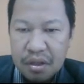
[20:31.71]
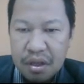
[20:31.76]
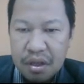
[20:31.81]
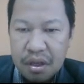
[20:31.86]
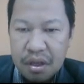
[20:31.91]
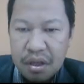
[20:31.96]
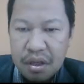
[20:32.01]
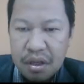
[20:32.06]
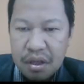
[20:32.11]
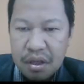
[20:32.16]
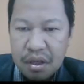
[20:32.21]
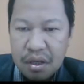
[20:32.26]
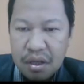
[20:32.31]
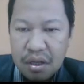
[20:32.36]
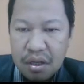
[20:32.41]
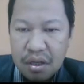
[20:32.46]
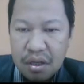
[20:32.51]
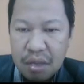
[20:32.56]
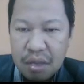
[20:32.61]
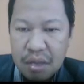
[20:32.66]

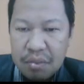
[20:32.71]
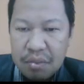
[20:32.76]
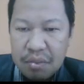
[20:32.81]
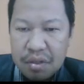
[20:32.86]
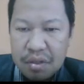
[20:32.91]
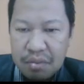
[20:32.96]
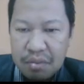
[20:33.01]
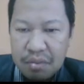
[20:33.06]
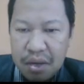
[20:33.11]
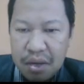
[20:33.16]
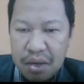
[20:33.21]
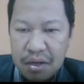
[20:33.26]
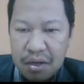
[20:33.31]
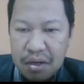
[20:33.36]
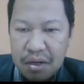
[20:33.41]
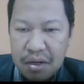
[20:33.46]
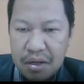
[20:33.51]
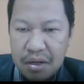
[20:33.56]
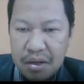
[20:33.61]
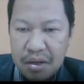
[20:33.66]
upper sideband
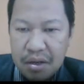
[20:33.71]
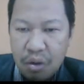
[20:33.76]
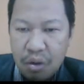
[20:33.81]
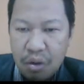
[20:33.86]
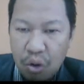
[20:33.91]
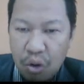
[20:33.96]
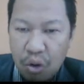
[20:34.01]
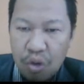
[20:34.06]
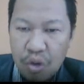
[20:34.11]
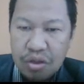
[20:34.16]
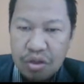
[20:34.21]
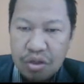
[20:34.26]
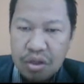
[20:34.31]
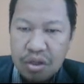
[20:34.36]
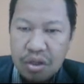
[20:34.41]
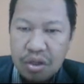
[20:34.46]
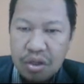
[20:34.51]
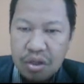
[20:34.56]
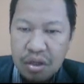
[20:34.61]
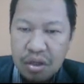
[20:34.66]
or
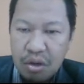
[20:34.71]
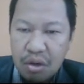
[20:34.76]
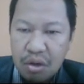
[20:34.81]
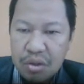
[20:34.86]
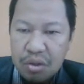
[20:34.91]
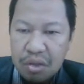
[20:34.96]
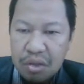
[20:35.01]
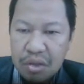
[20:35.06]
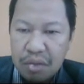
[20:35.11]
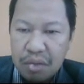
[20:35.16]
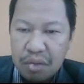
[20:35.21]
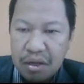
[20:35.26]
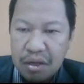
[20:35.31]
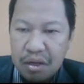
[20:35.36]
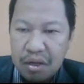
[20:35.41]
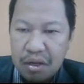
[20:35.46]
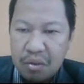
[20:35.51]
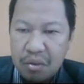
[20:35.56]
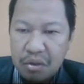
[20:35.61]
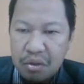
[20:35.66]
lower sideband
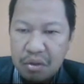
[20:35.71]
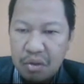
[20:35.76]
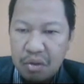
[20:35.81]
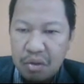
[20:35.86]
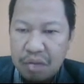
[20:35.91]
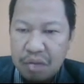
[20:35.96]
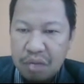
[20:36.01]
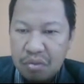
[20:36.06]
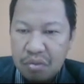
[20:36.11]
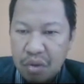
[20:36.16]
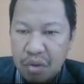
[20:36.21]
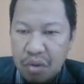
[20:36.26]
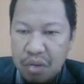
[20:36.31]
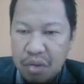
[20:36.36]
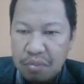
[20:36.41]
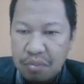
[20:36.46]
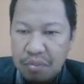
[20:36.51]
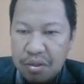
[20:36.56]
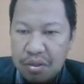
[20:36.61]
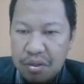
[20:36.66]
equal to m square
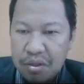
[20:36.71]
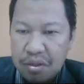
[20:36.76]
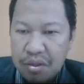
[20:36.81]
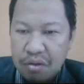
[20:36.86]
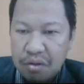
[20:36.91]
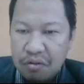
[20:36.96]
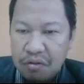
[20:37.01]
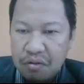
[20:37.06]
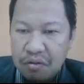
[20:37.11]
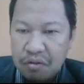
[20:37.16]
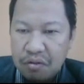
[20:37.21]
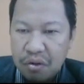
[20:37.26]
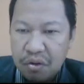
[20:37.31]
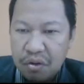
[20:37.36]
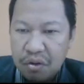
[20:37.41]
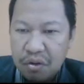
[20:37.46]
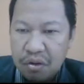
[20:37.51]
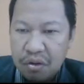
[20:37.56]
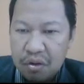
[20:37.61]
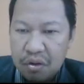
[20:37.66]
PC over 4.
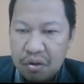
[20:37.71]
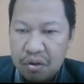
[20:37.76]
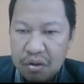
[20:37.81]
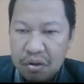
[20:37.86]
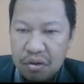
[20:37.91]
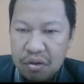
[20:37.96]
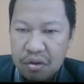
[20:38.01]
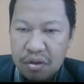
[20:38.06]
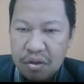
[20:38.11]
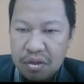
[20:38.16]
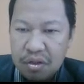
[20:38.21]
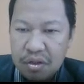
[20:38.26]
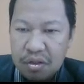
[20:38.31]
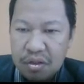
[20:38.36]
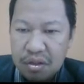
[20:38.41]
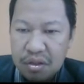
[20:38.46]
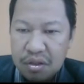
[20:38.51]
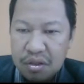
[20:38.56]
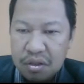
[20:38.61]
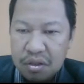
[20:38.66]
This
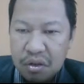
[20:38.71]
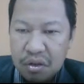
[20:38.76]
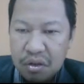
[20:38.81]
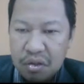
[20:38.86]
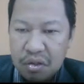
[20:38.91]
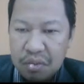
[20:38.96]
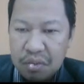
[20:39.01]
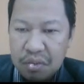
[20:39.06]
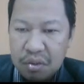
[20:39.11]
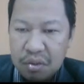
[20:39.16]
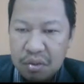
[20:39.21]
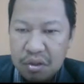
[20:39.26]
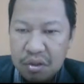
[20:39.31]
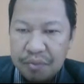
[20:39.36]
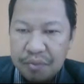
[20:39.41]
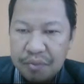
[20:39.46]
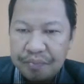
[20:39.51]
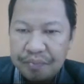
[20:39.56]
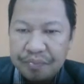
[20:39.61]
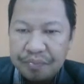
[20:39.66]
is the total power.
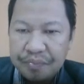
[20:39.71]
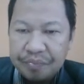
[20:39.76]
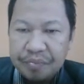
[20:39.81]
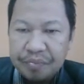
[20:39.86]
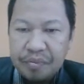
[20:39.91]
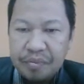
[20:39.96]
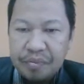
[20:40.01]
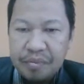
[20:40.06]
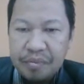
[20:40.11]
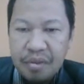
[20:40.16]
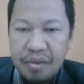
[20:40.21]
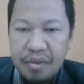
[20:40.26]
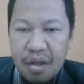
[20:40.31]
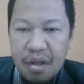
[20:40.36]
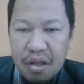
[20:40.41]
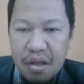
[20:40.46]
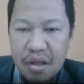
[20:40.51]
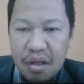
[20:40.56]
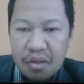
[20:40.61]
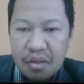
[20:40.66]

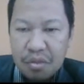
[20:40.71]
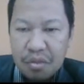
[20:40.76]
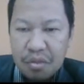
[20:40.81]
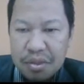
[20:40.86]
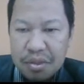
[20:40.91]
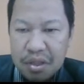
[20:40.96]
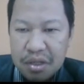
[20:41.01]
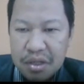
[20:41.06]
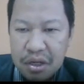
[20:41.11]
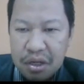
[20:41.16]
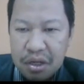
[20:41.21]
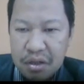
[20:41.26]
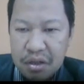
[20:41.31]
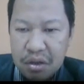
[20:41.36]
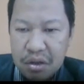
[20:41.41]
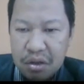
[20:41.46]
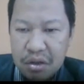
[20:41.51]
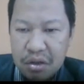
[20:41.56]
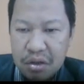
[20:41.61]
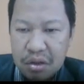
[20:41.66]
So basically,
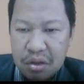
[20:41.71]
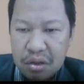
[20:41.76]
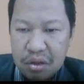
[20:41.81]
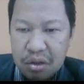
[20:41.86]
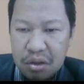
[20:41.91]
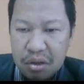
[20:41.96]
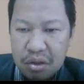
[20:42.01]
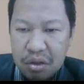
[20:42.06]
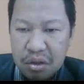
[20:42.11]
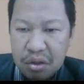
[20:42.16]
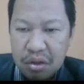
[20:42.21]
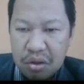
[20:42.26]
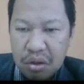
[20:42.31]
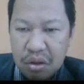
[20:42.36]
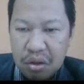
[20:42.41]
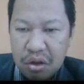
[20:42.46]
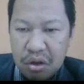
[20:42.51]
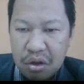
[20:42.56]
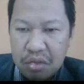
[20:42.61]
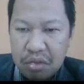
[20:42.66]

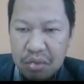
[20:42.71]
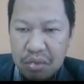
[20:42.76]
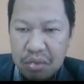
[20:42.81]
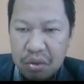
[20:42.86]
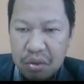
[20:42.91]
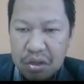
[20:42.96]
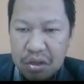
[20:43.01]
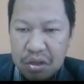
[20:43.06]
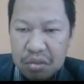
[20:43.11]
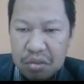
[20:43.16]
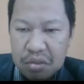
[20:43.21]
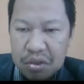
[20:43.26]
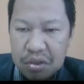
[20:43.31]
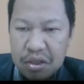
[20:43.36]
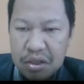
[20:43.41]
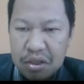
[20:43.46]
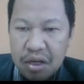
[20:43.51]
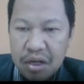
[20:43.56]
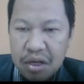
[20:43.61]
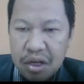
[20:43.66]
all the power
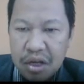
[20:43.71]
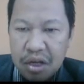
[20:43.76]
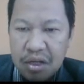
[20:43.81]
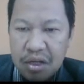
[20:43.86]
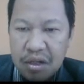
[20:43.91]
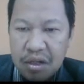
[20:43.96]
transmitted are